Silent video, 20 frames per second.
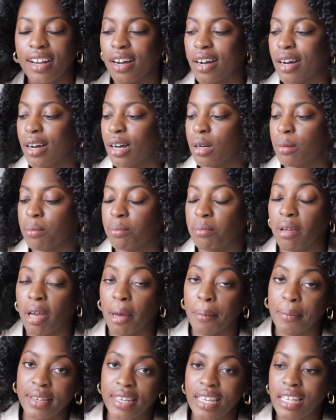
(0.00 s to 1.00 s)

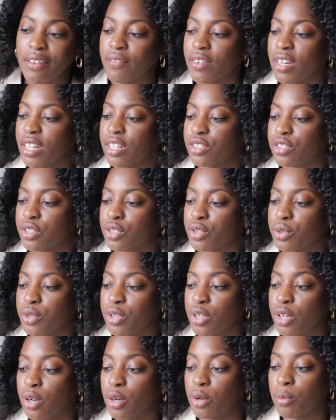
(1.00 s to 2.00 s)
I mean, even in
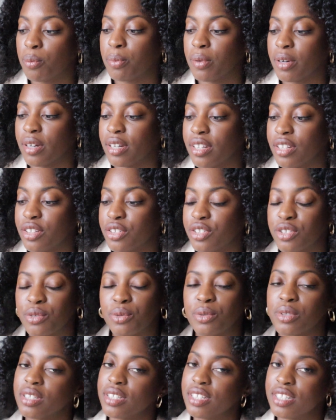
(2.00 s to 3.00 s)
studio, but you
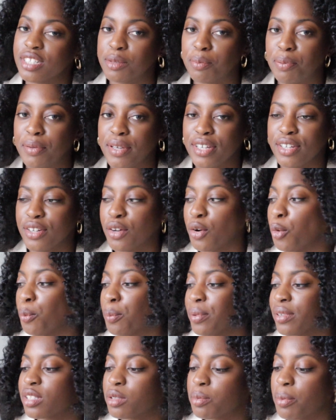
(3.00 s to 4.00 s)
just really need to be in an
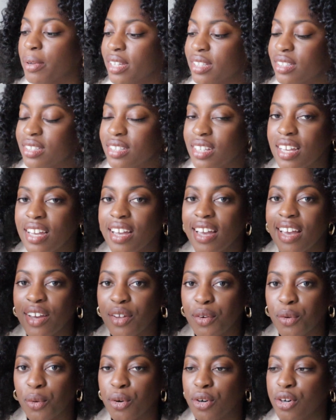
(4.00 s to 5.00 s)
open space
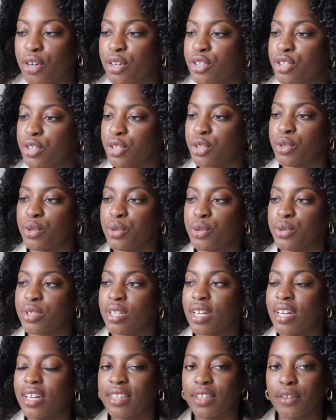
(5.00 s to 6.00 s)
in order to
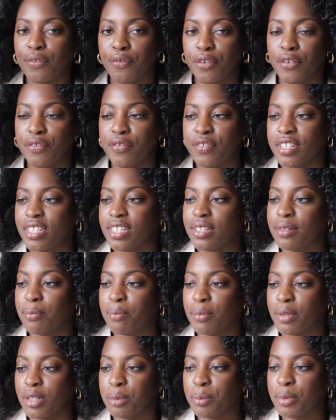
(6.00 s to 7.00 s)
use the
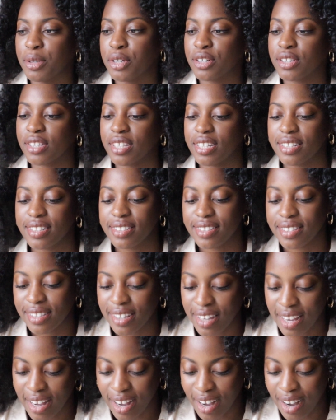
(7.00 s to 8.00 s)
50mm
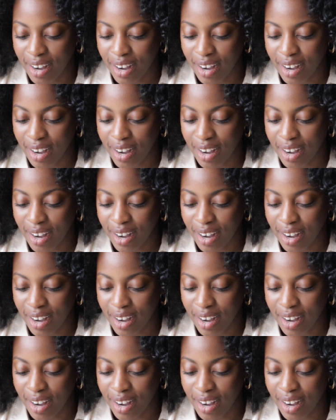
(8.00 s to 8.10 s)
lens.